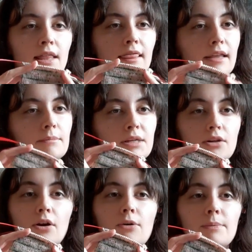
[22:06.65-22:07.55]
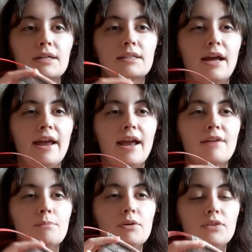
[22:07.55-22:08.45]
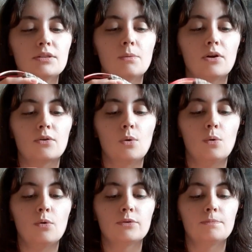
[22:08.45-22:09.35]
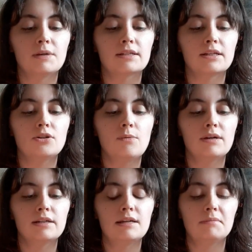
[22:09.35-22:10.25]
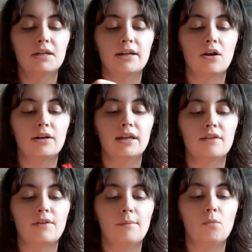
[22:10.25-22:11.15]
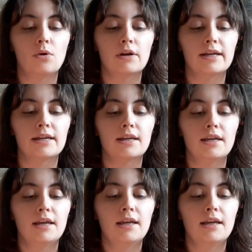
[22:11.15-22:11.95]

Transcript: let me know, because I put this one on hold because I don't want to keep knitting on it if I'm worried